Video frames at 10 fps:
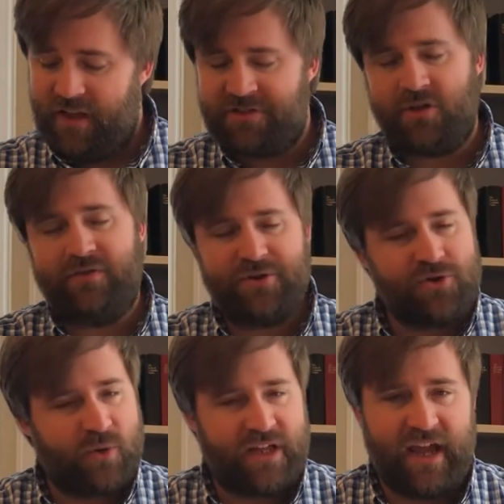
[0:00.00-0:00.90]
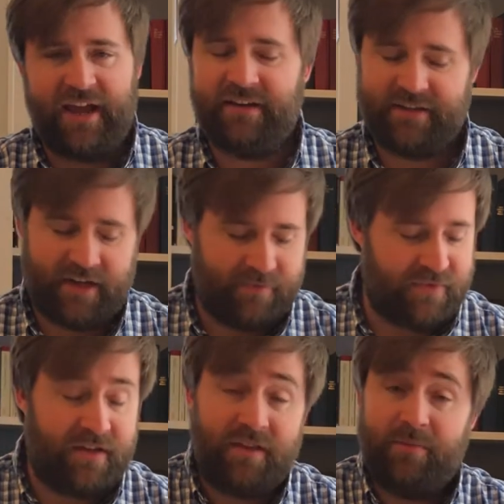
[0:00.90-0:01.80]
So verse 28,
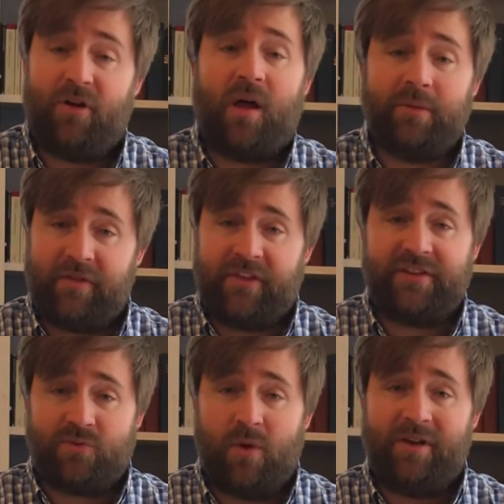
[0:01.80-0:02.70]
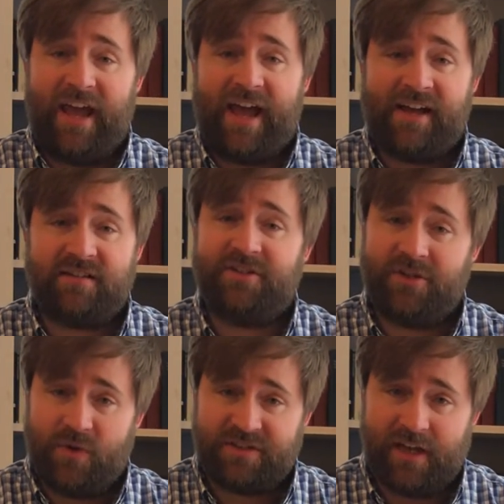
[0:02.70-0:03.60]
the problem that this woman has that
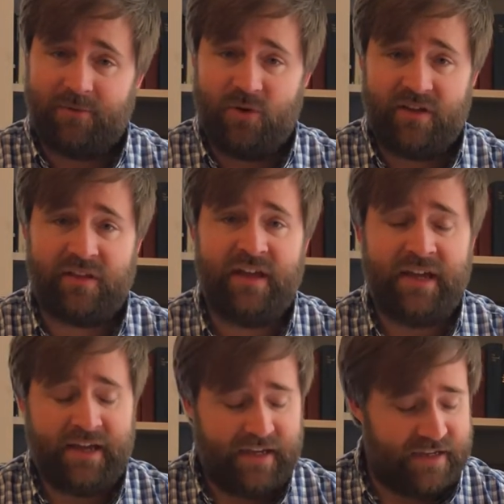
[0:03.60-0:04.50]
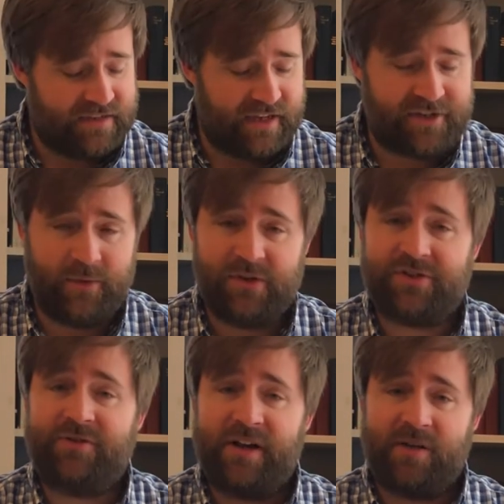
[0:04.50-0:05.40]
she wants help with is that she was
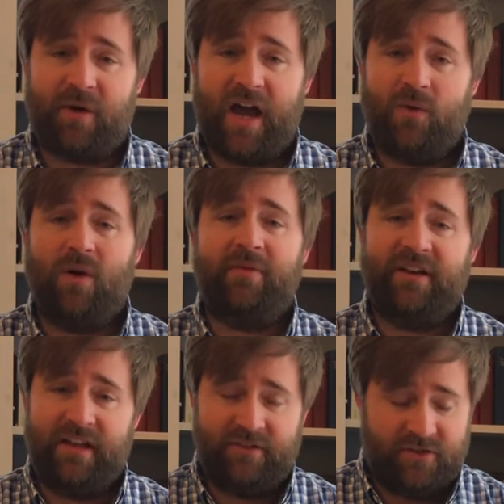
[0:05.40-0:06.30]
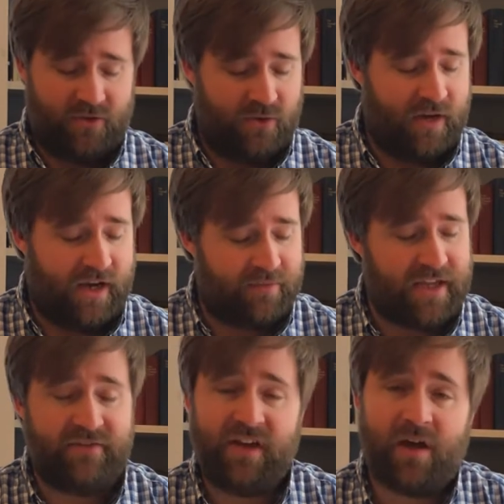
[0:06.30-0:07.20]
tricked by a woman into
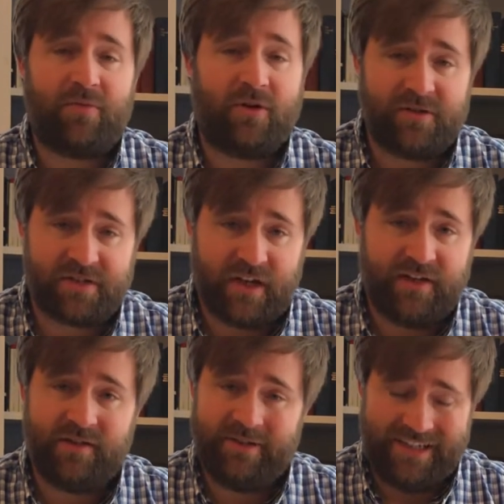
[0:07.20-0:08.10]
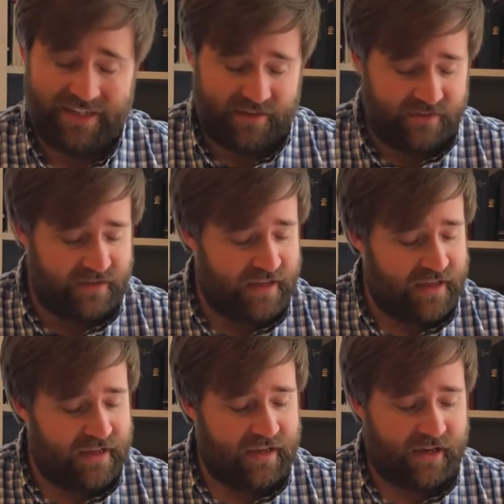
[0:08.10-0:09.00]
giving up her son to be eaten,
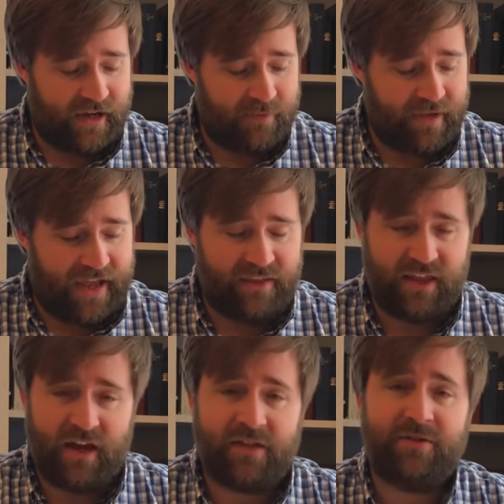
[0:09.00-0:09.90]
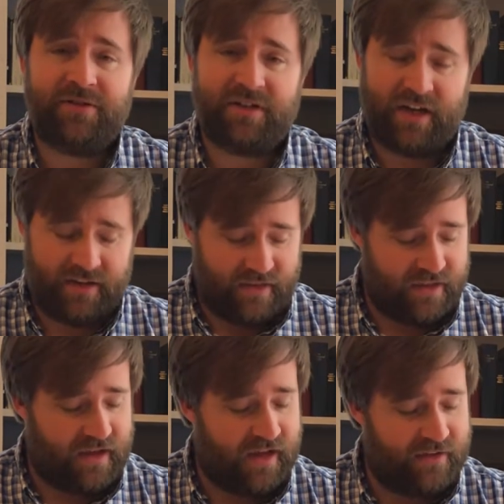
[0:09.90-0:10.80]
and the other
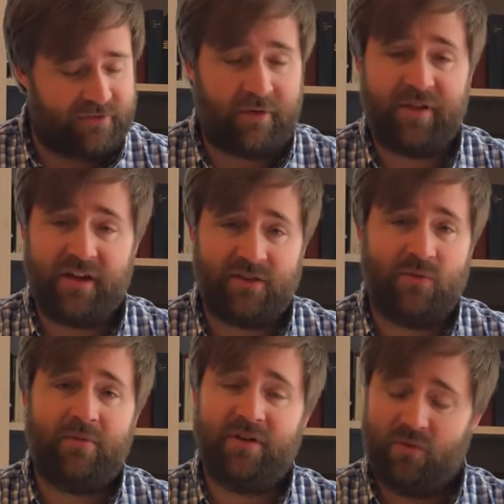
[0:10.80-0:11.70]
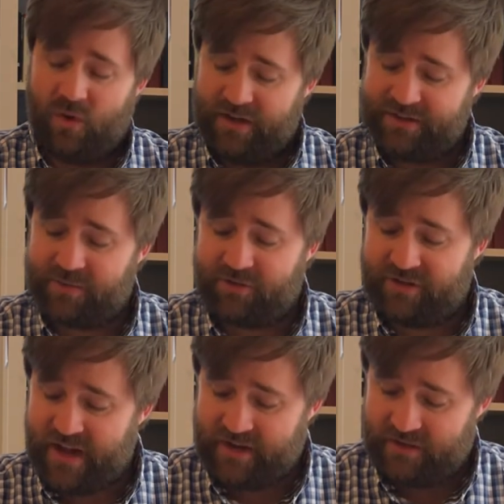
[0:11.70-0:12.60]
son from the other woman was
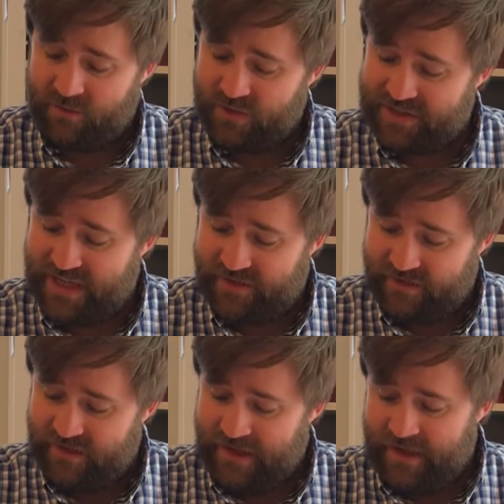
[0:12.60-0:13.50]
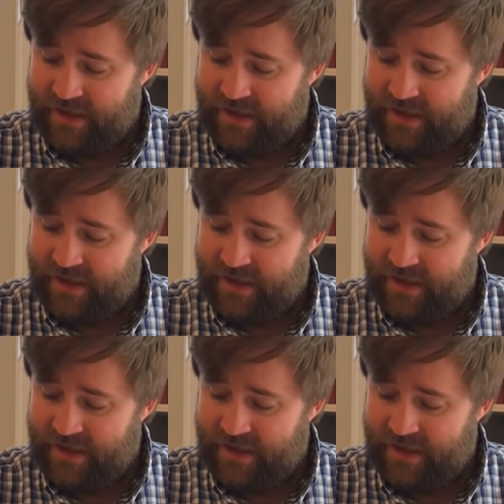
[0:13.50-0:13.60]
protected, was hidden.